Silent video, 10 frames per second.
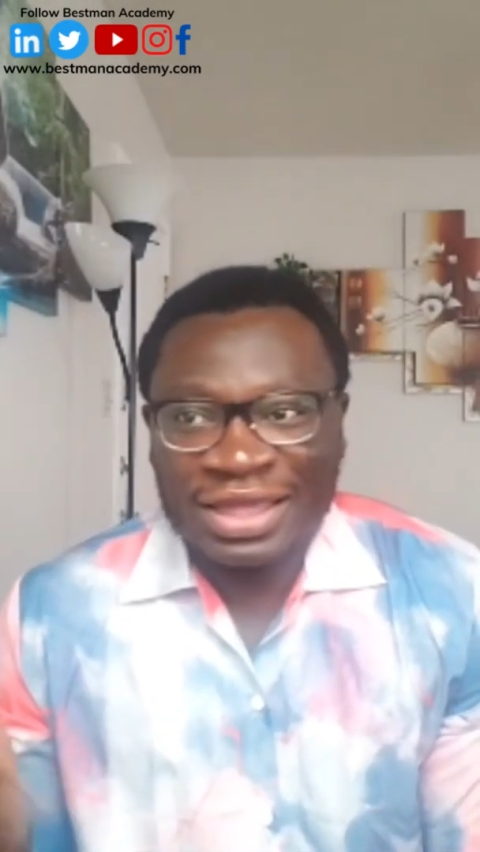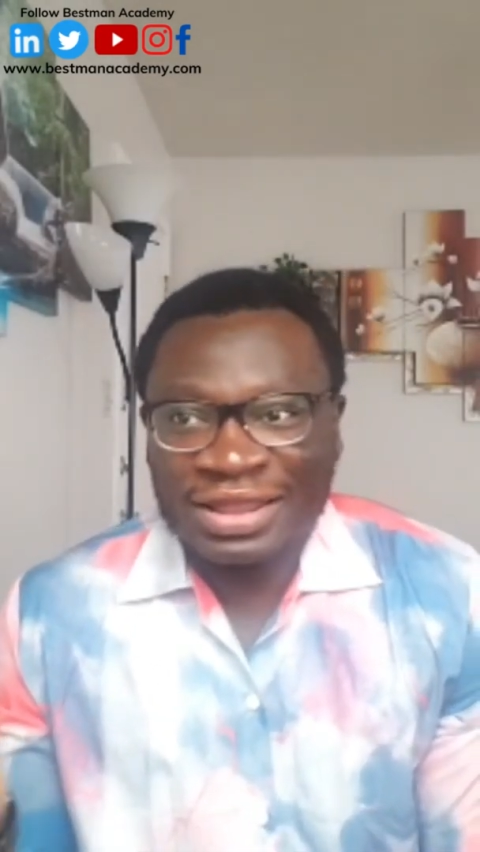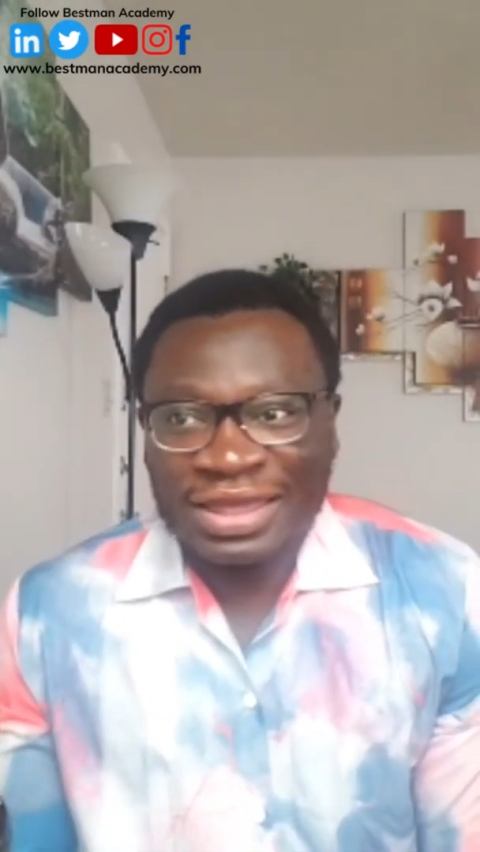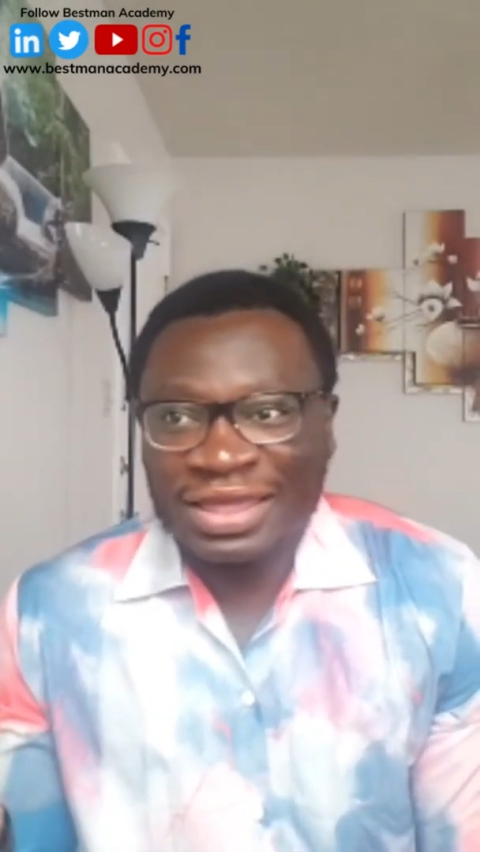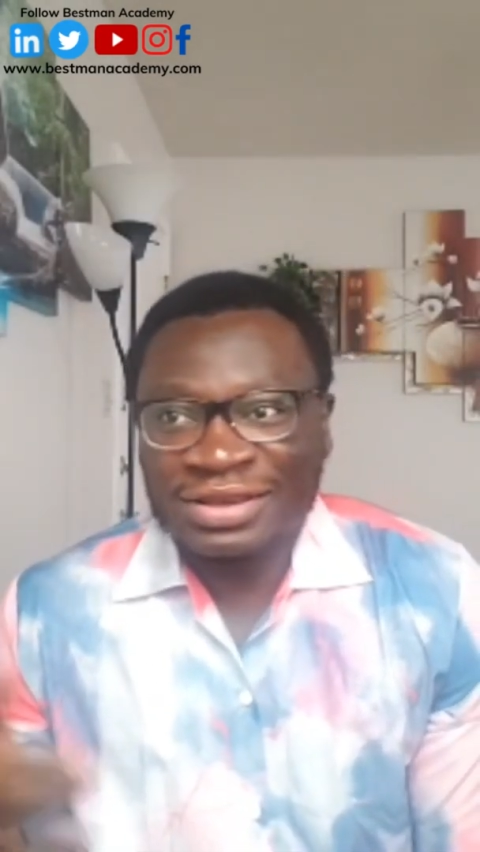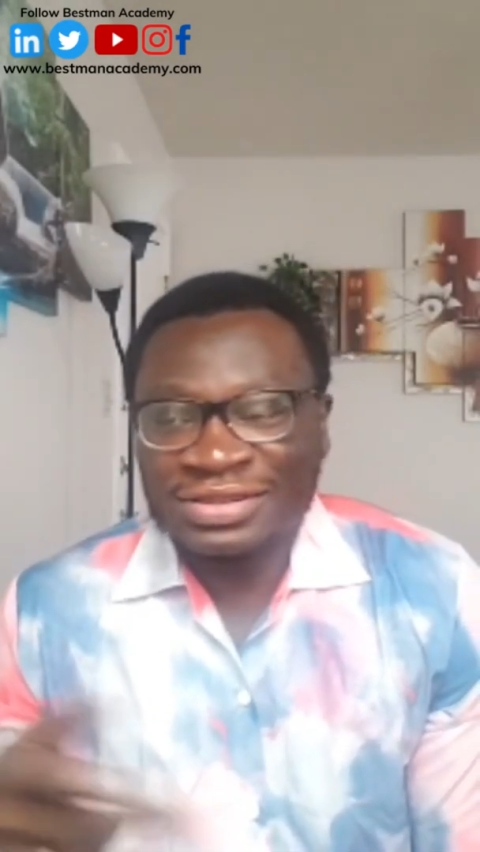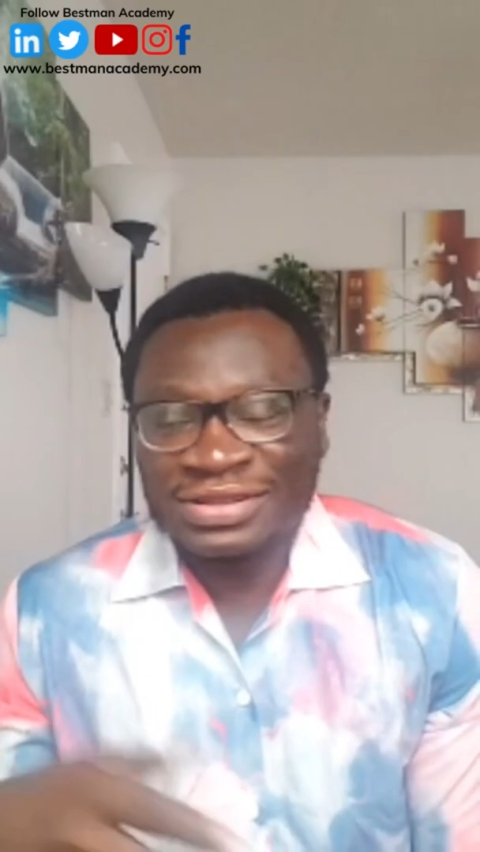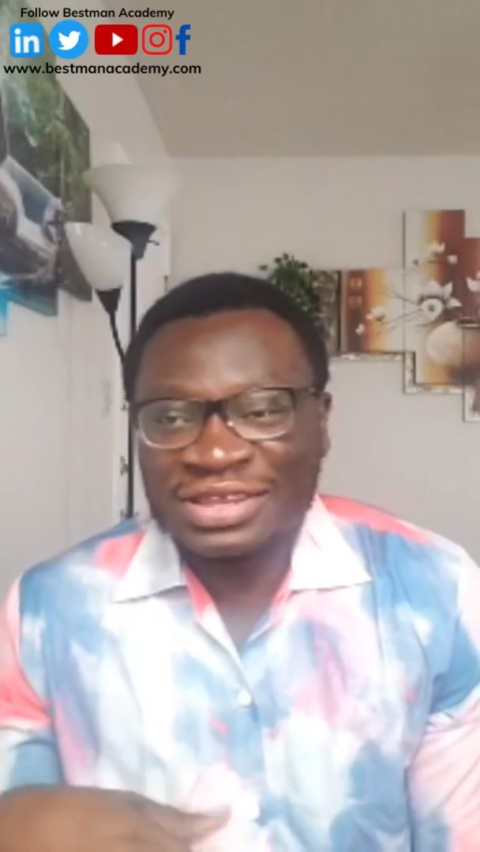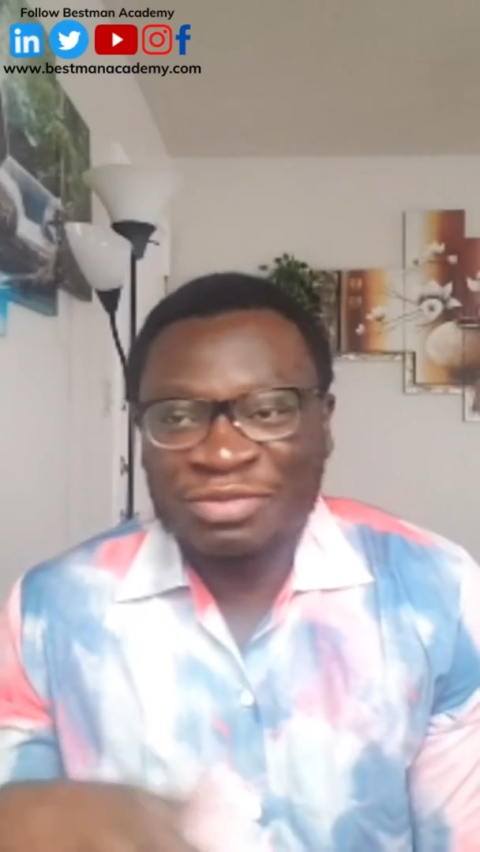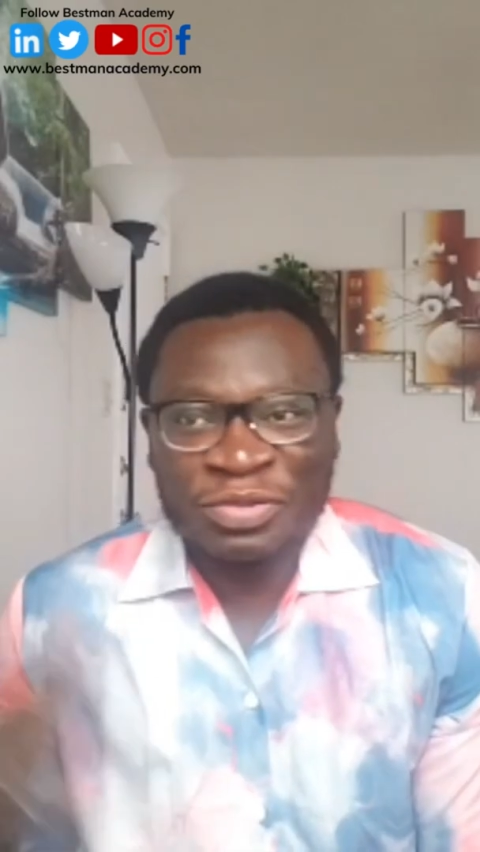I can't, I
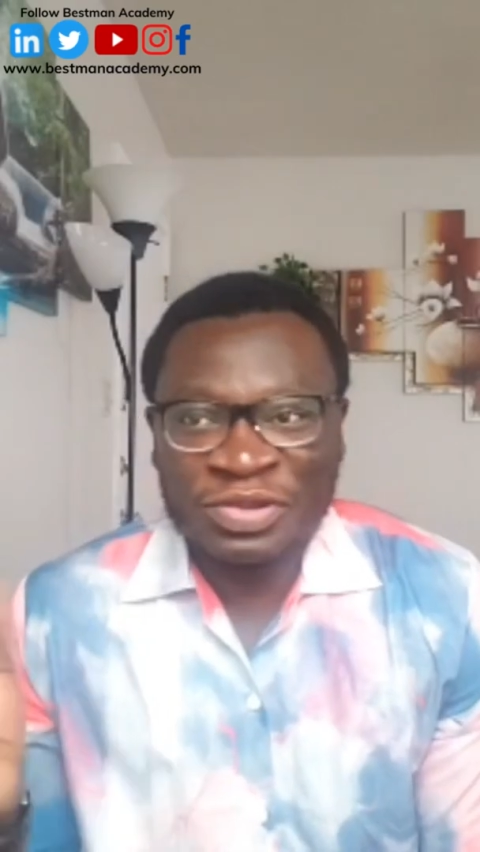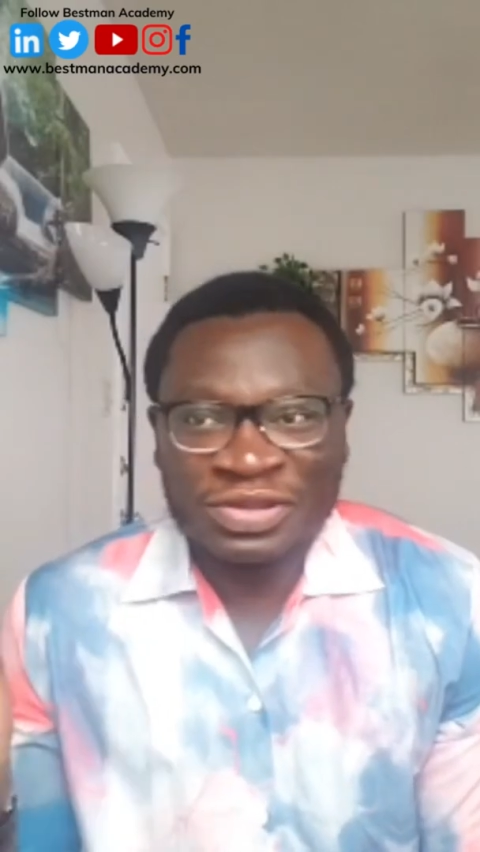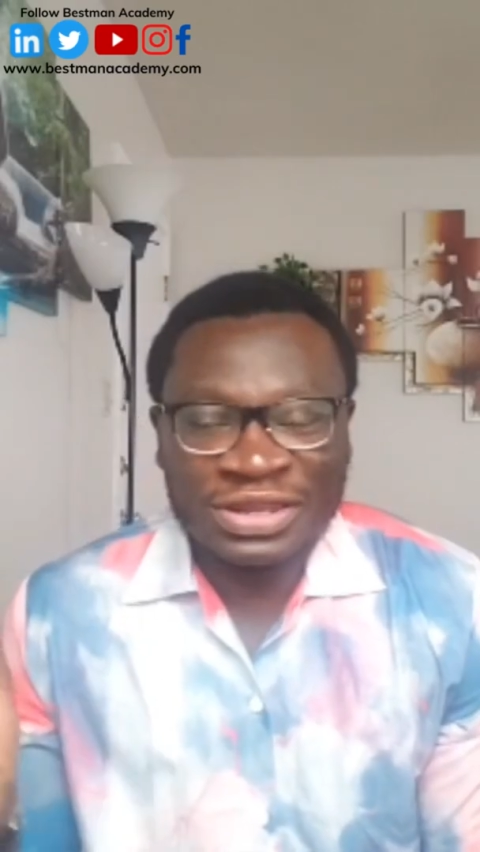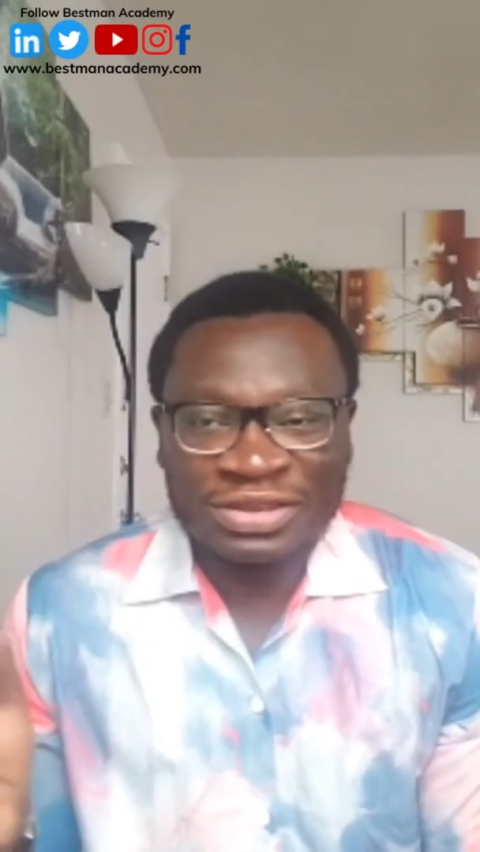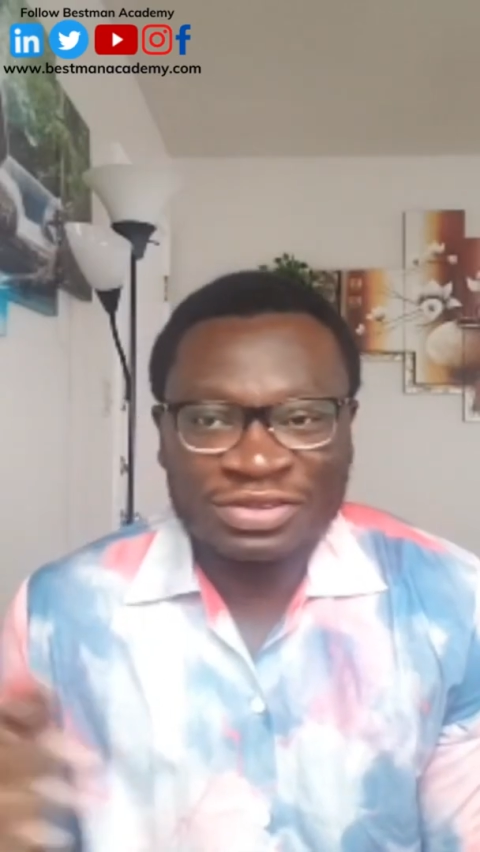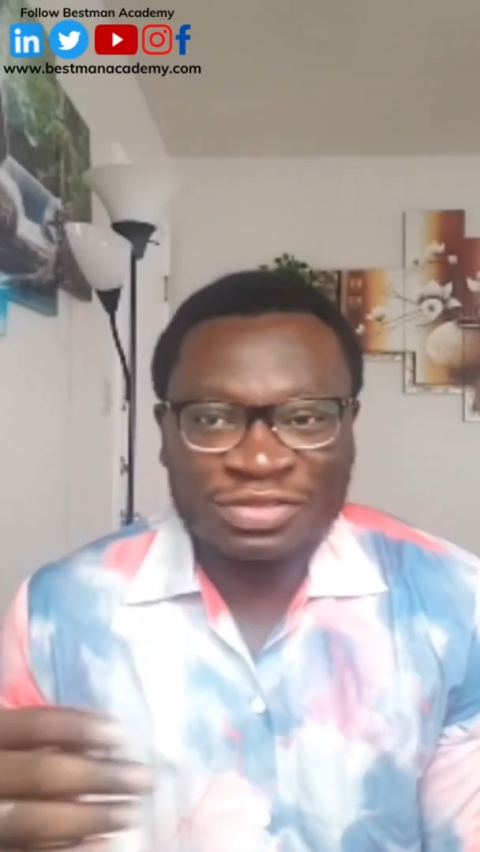can't see the email because